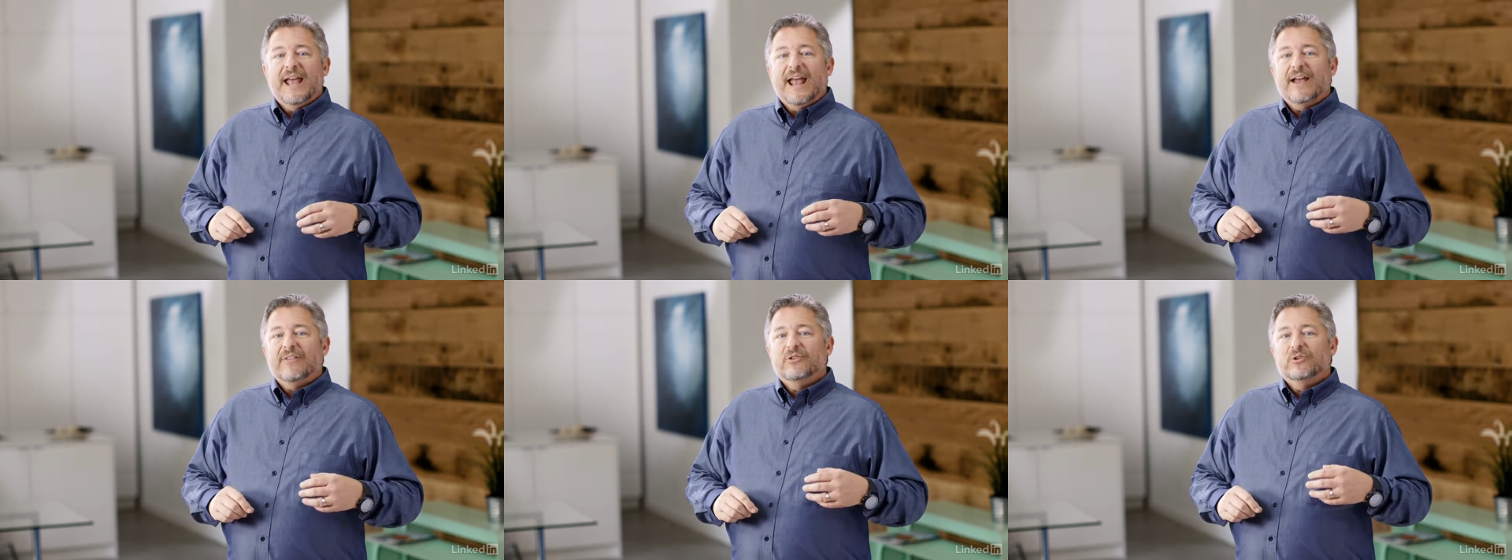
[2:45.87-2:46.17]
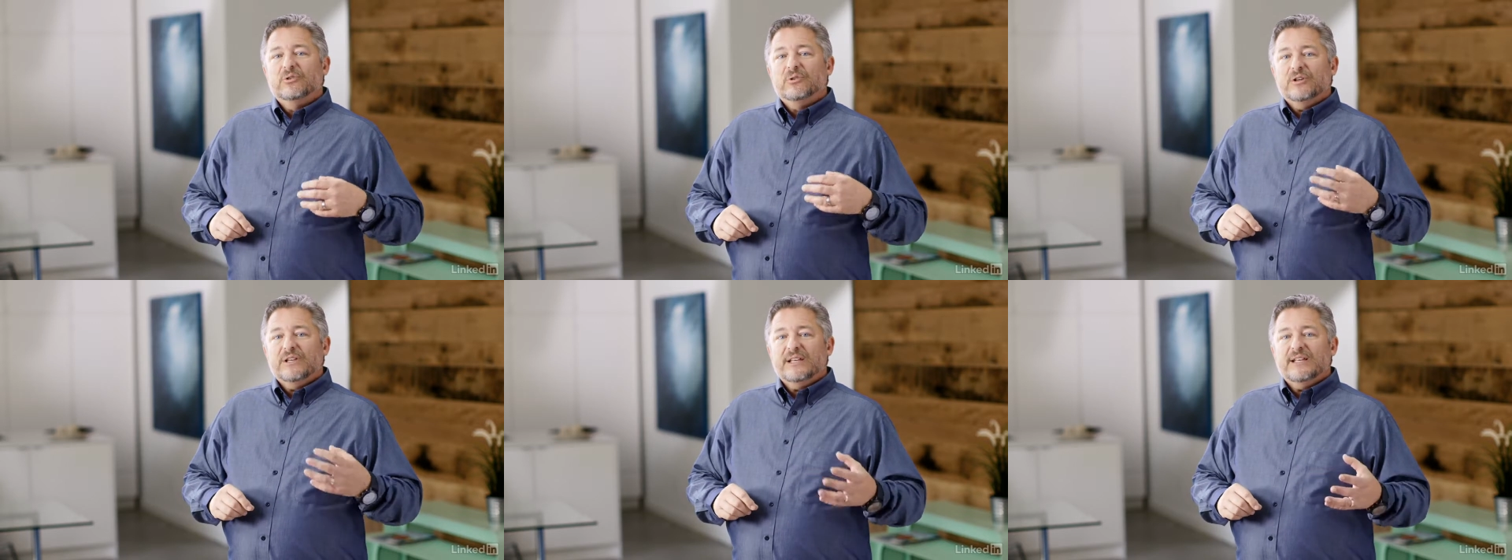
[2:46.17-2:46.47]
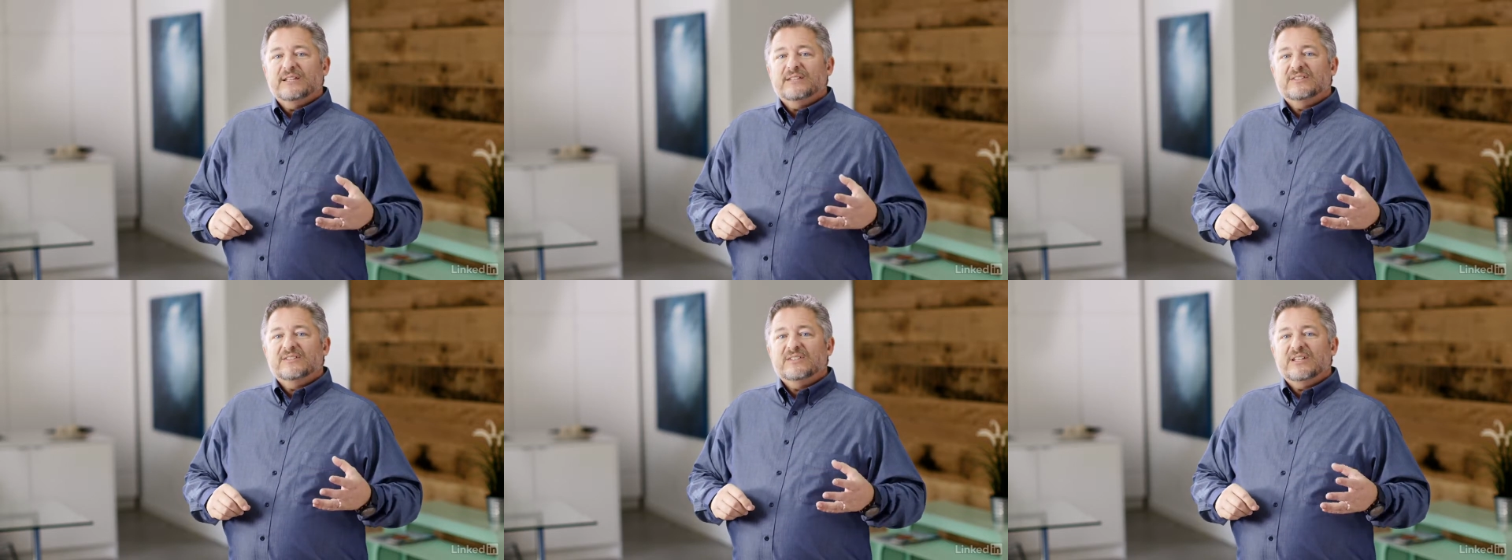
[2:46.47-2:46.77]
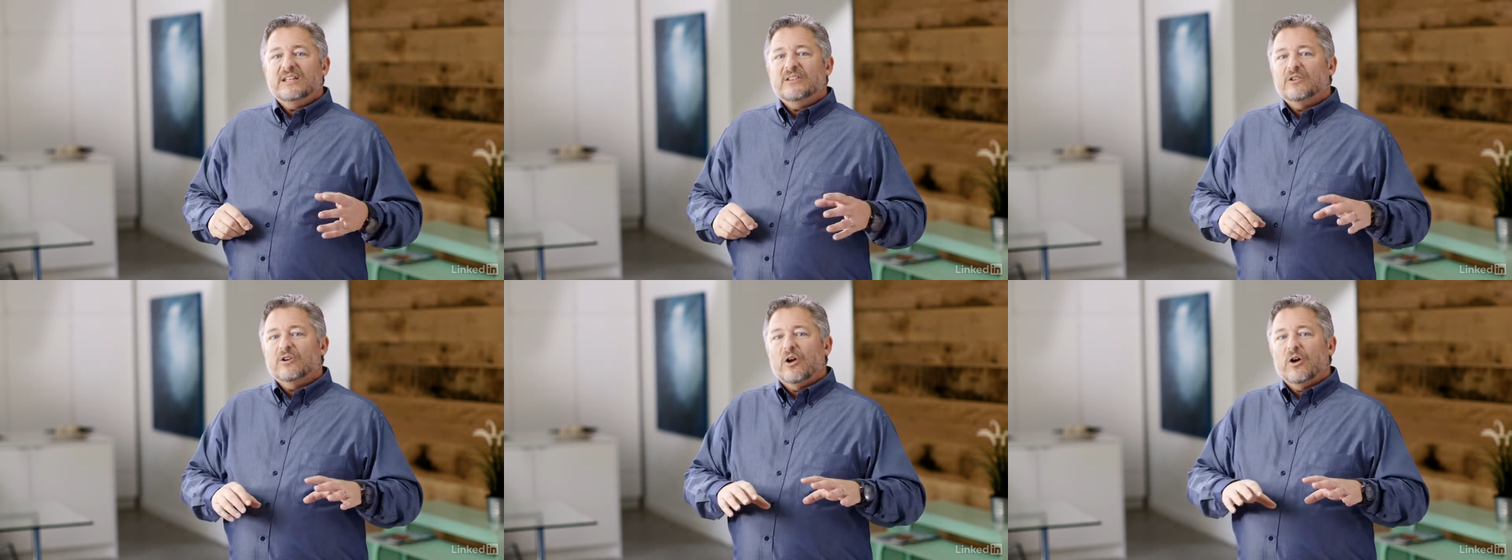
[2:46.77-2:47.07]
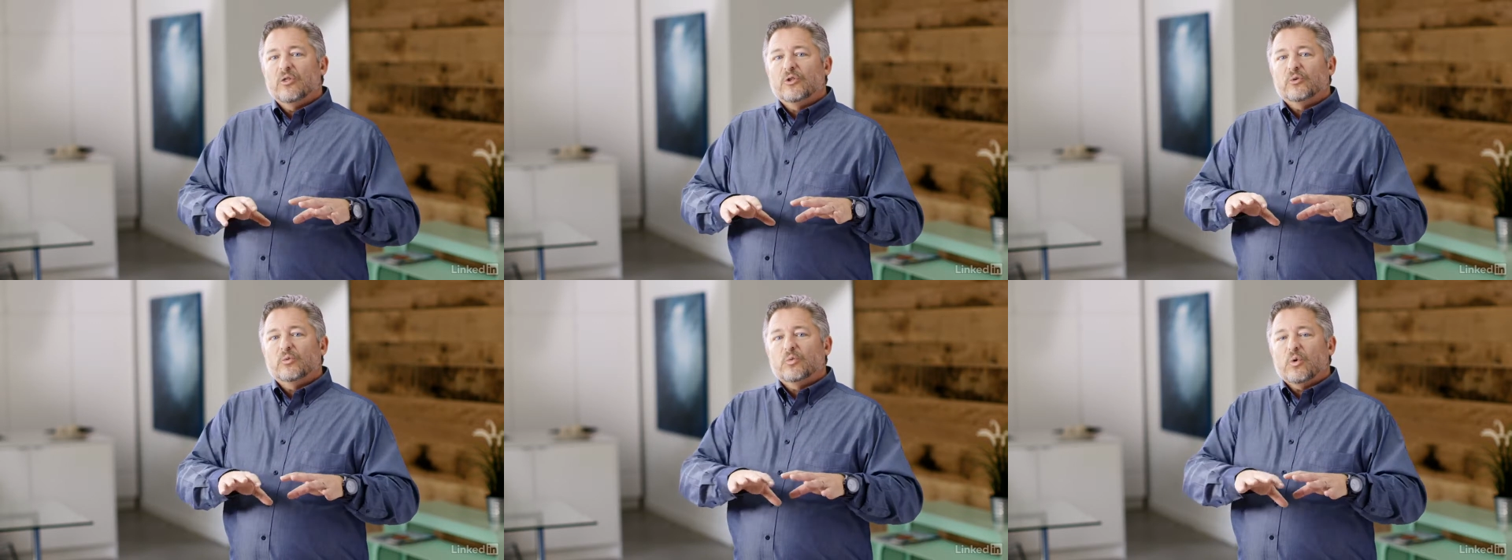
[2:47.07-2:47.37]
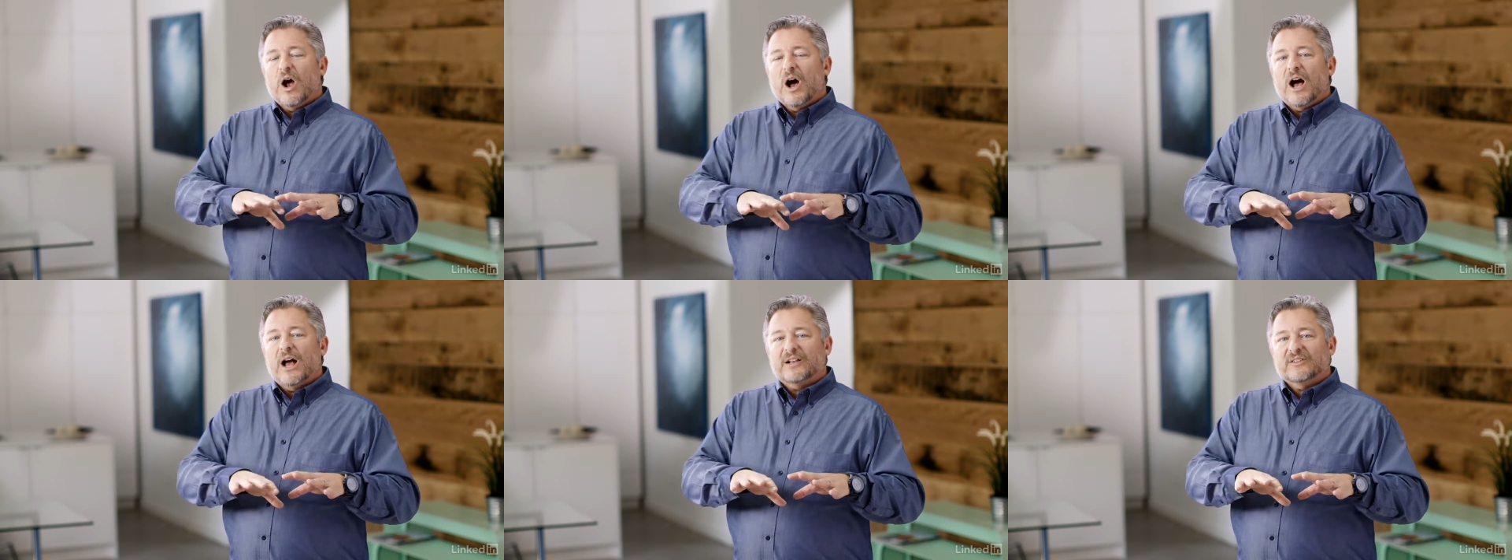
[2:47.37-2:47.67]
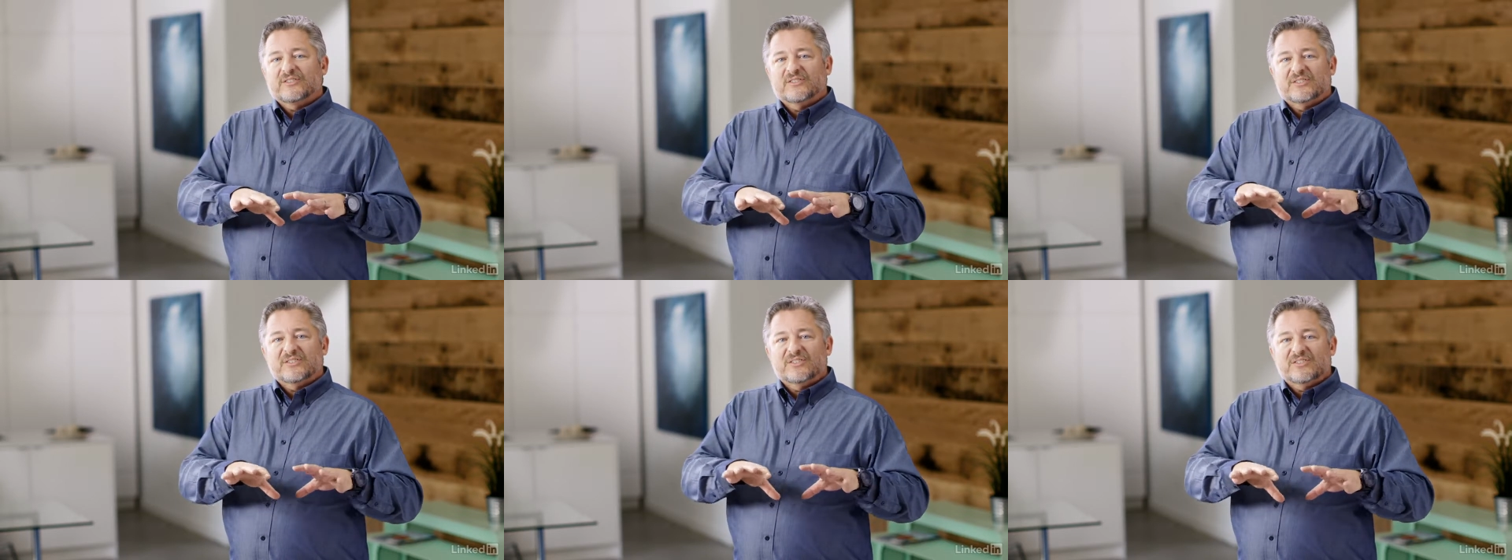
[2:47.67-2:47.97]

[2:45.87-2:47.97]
and they're looking to see that all the rocks